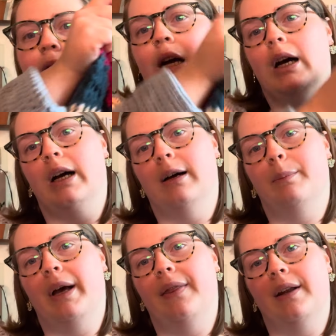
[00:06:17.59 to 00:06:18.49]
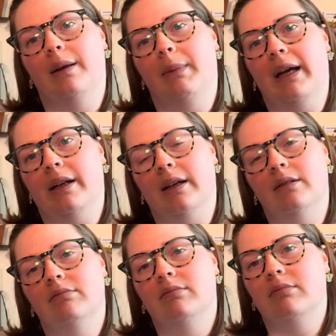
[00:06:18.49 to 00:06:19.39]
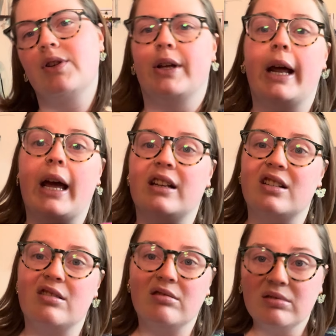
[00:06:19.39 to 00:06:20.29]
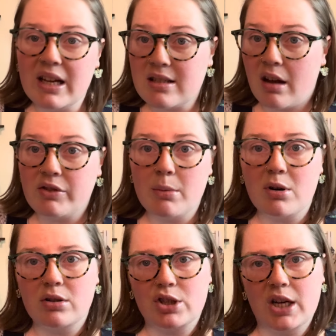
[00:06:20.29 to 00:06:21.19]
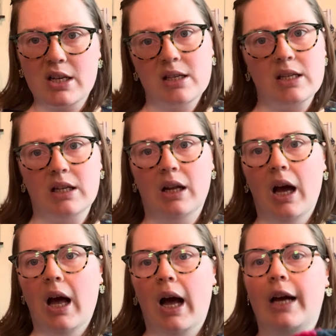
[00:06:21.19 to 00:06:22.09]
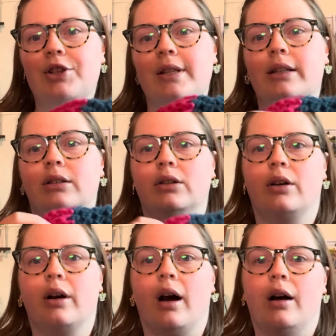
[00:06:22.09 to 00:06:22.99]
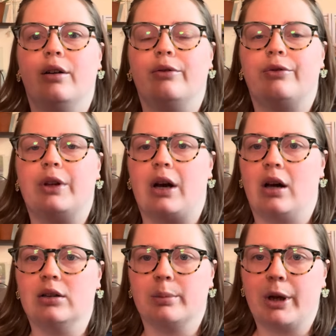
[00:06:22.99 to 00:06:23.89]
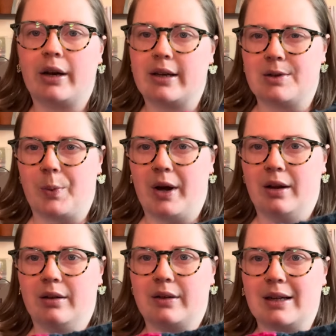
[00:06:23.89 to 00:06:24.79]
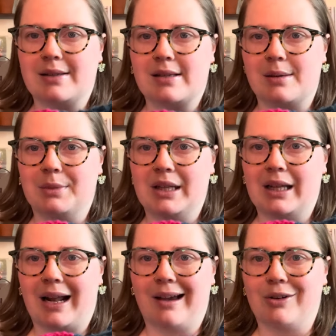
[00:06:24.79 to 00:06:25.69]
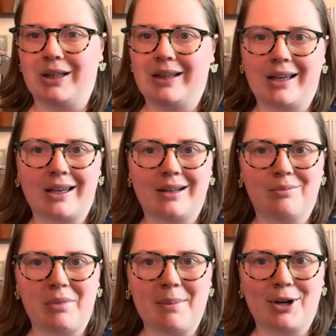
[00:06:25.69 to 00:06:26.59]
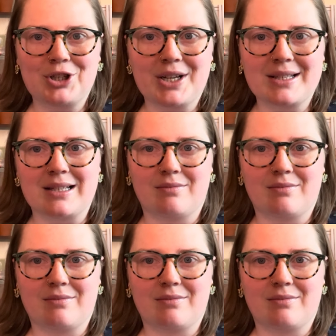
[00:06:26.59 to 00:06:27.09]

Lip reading: And then it made it so that I had to do less half double crochets, and I just like the look of the color block as well. That's something that I really like in my projects.